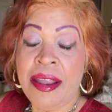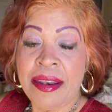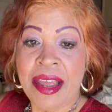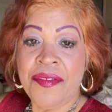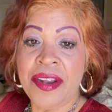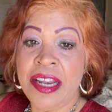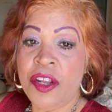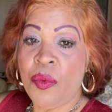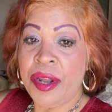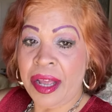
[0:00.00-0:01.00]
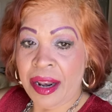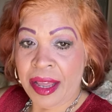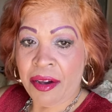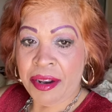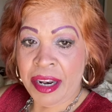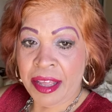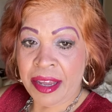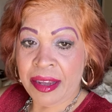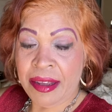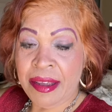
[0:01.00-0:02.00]
Definitely you want to click on the
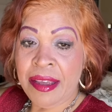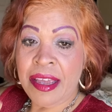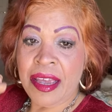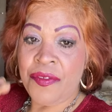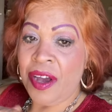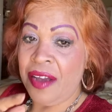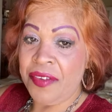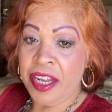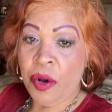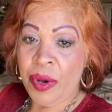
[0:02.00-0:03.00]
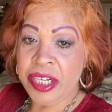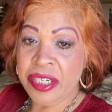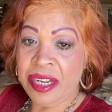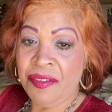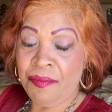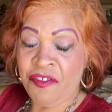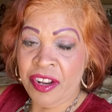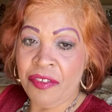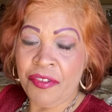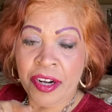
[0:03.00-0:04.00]
link. If you have any question,
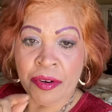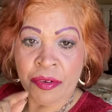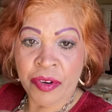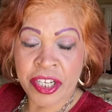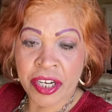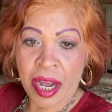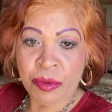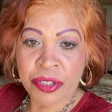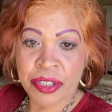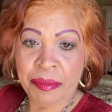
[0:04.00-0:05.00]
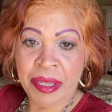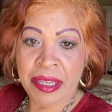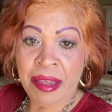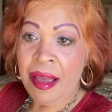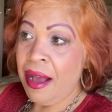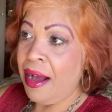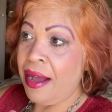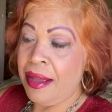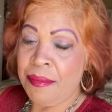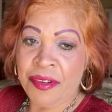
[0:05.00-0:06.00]
feel free to reach out to me.
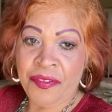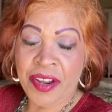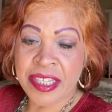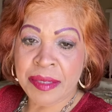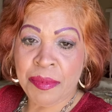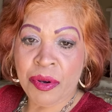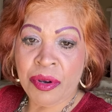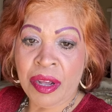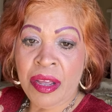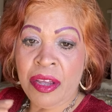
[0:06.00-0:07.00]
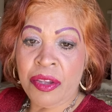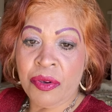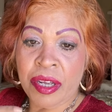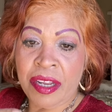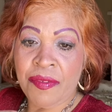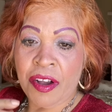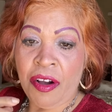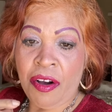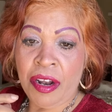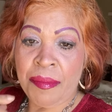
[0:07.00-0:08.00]
I'm on Facebook. You can even
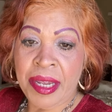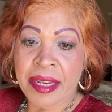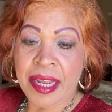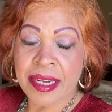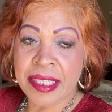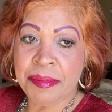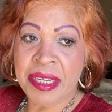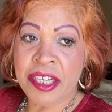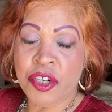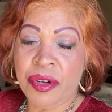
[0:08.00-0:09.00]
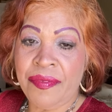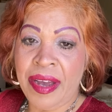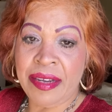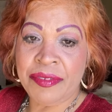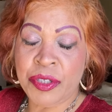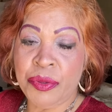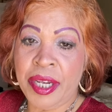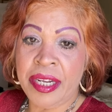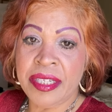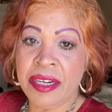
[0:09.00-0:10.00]
call me, text me, three five two,
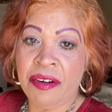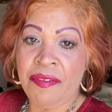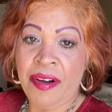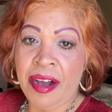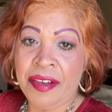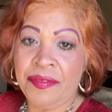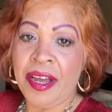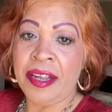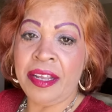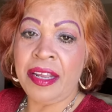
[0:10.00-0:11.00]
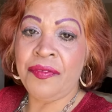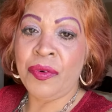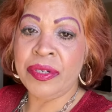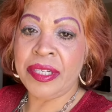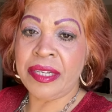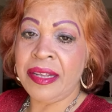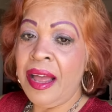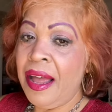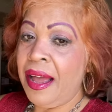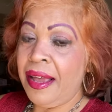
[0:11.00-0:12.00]
eight zero five, nine eight four six.
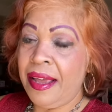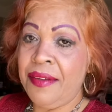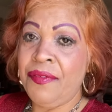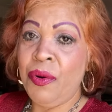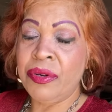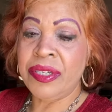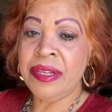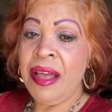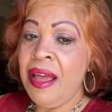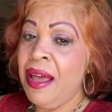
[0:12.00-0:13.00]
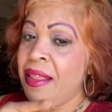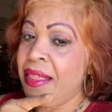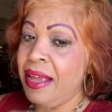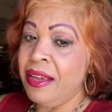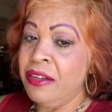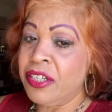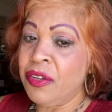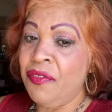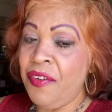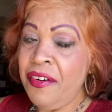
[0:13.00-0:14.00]
Again, folks, thank you
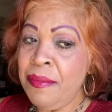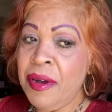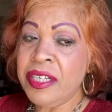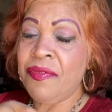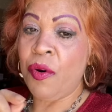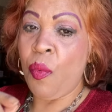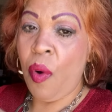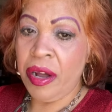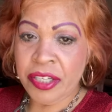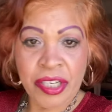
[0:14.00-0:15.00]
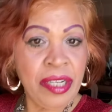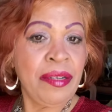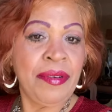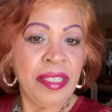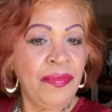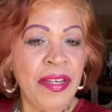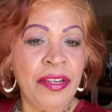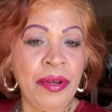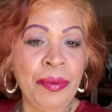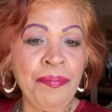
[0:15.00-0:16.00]
so very much for watching this
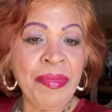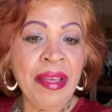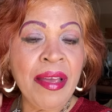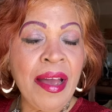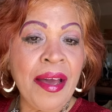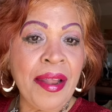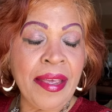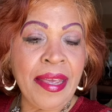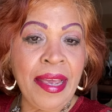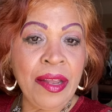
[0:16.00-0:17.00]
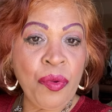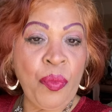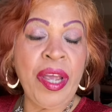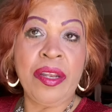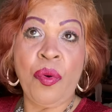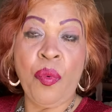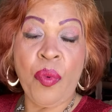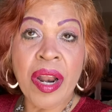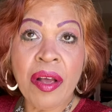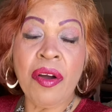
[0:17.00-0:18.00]
video, and I can't wait to
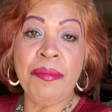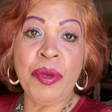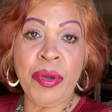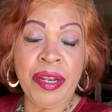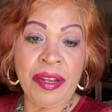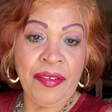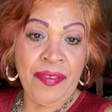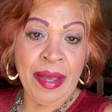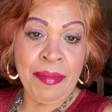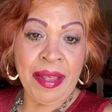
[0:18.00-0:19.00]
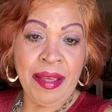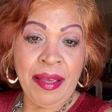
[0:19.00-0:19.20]
welcome you into the family.